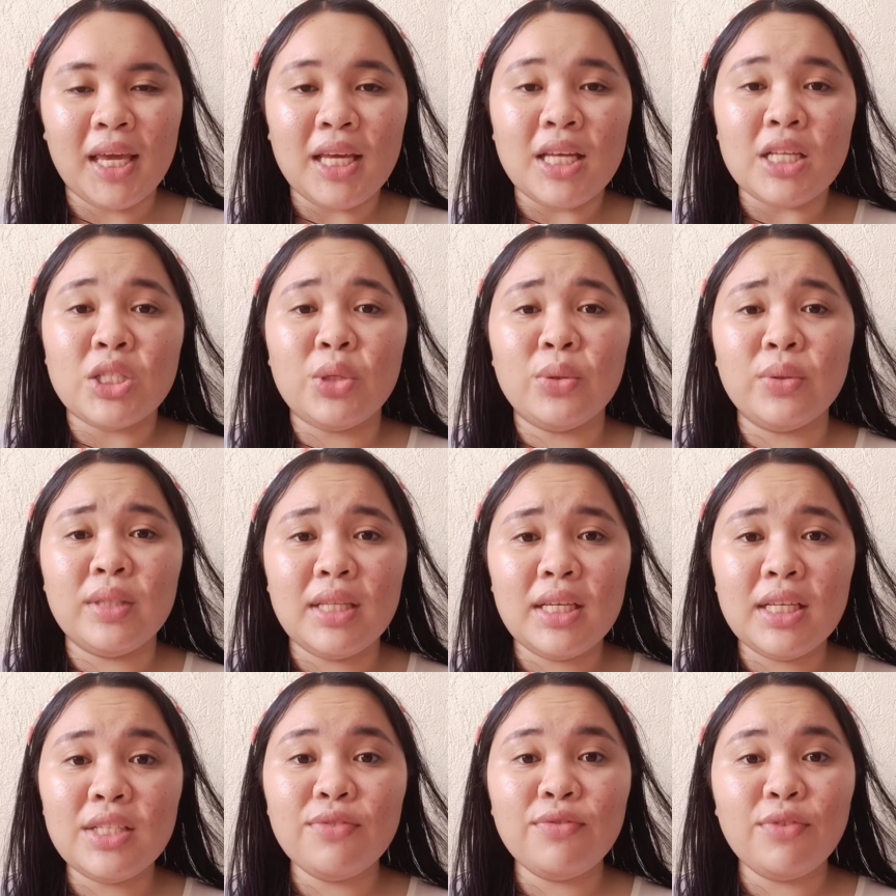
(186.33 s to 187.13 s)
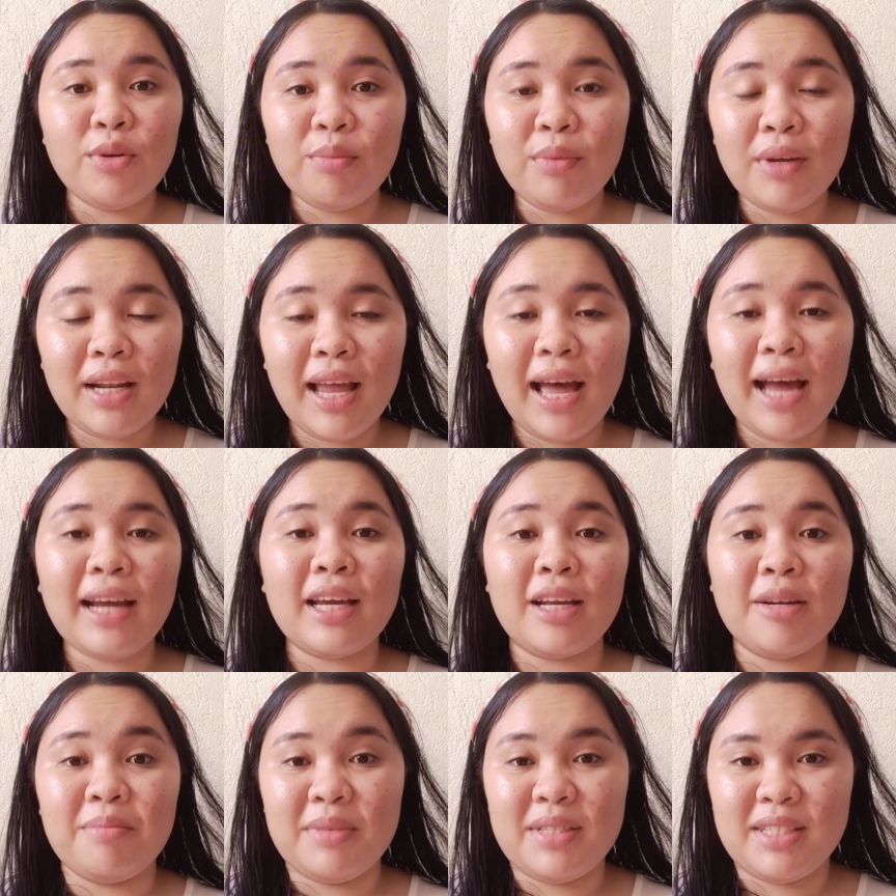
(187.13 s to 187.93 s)
So this formula
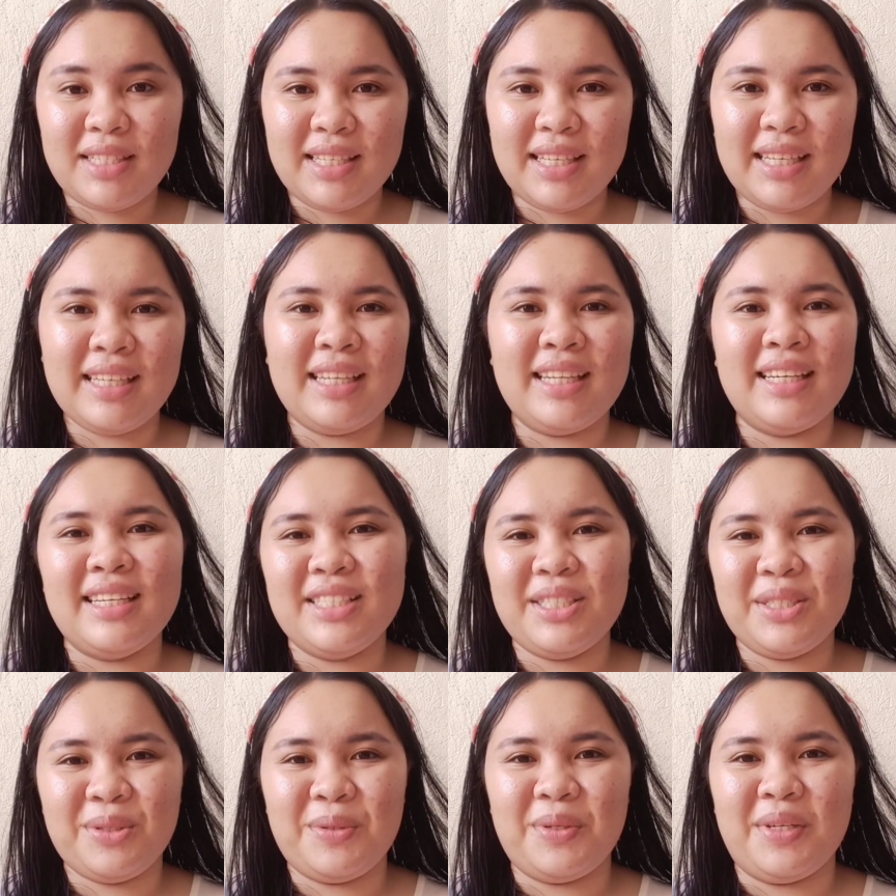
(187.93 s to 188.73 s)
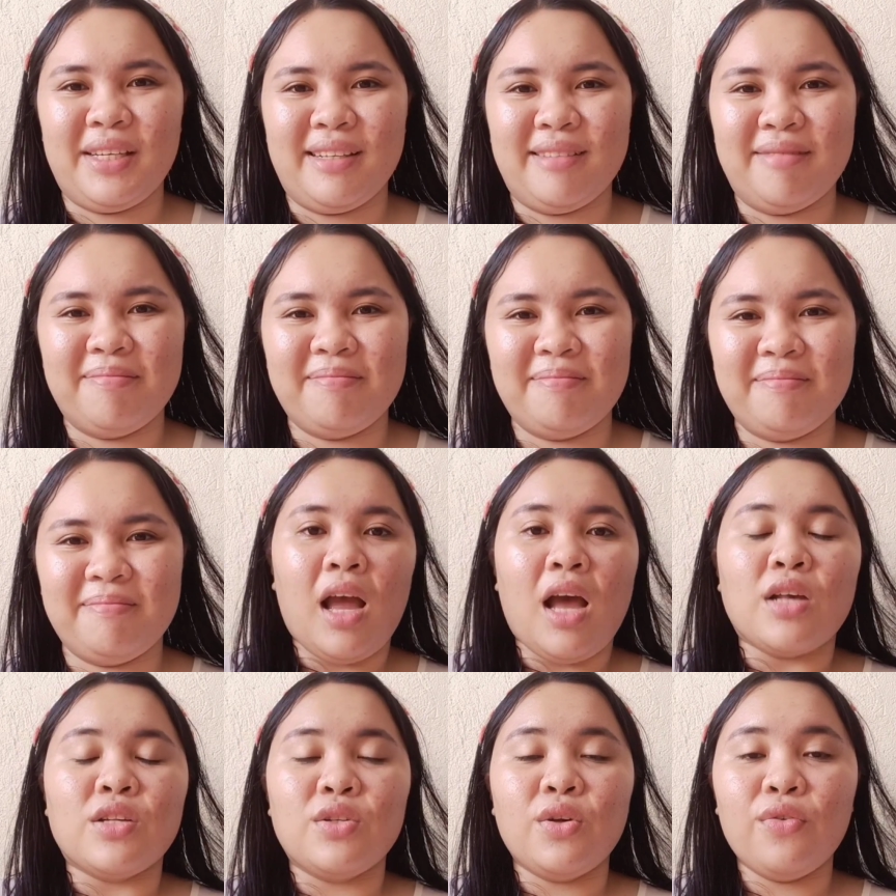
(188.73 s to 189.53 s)
can be seen in the screen.
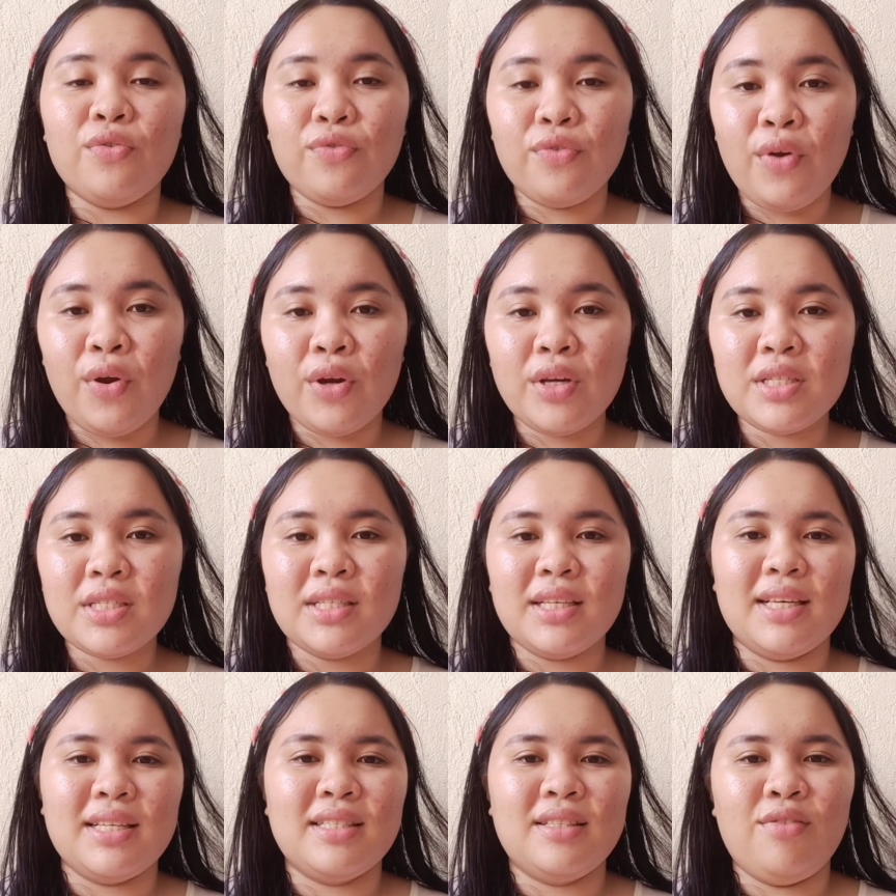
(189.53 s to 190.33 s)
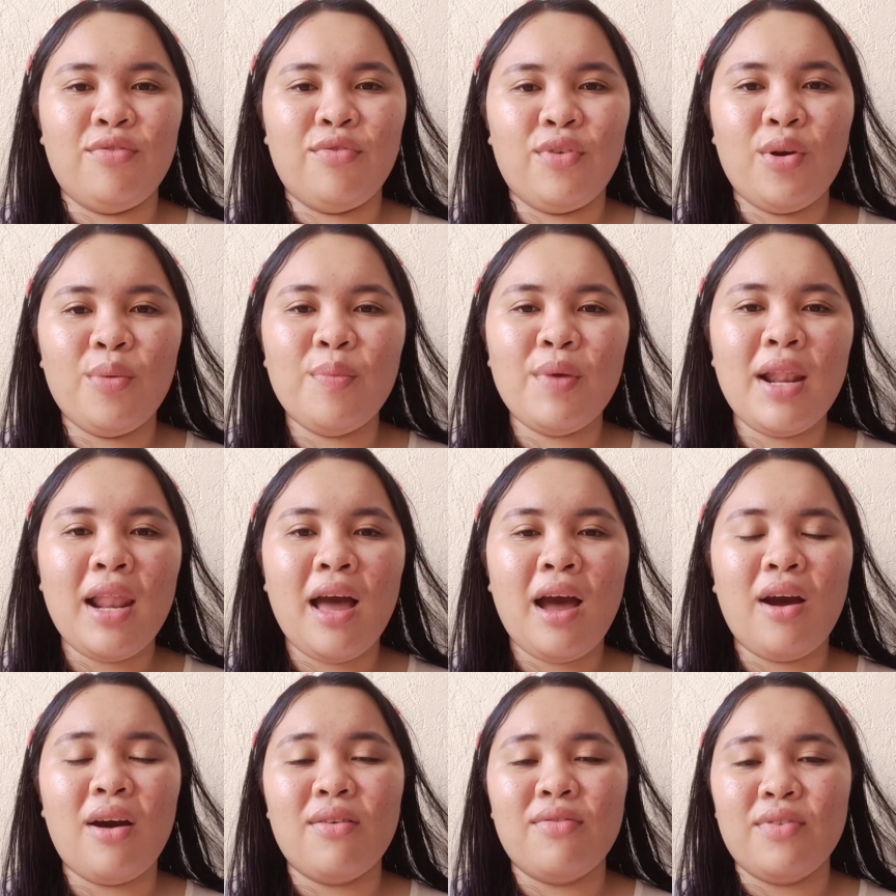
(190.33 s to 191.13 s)
So first is the
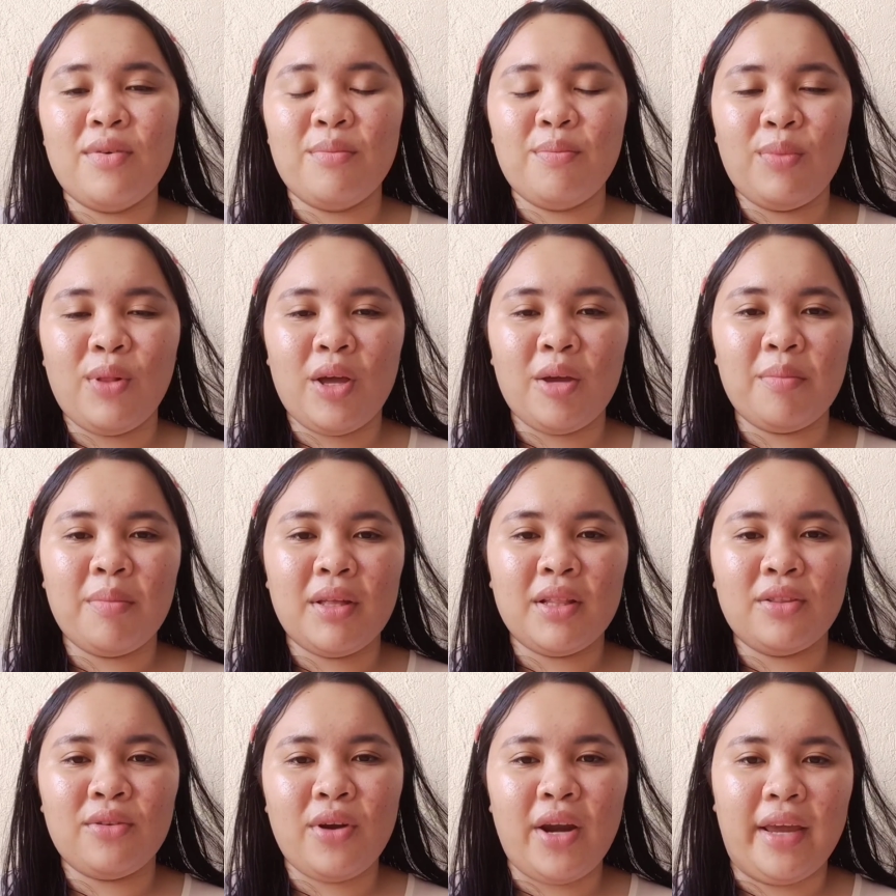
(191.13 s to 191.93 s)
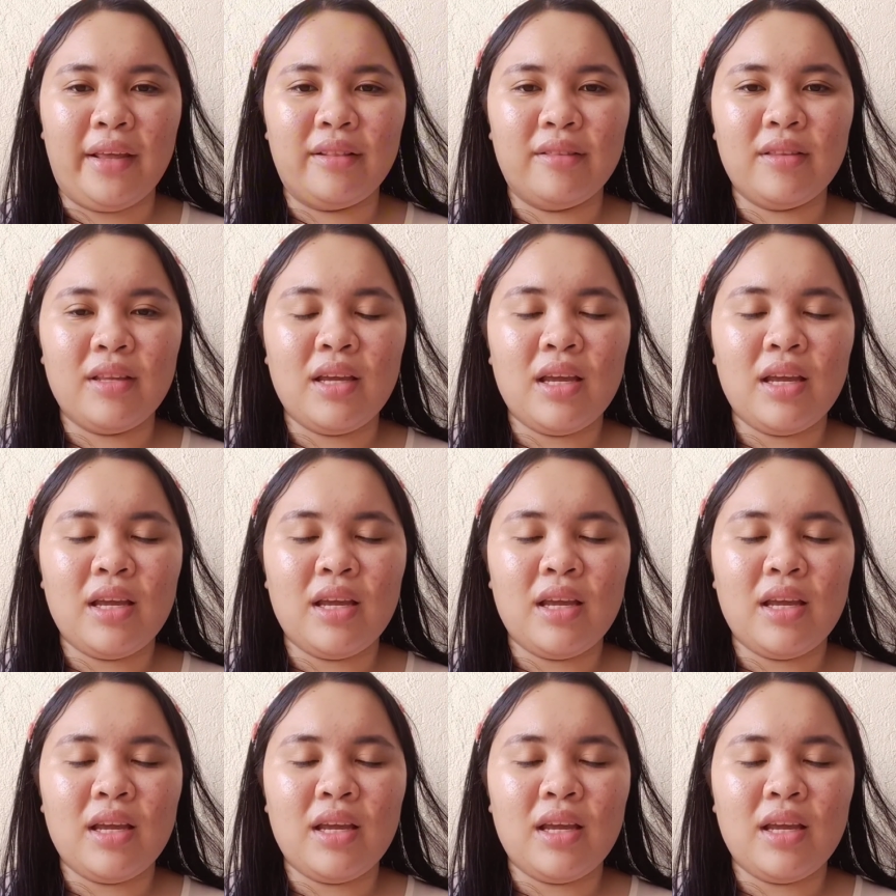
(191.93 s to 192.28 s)
formula of employment rate.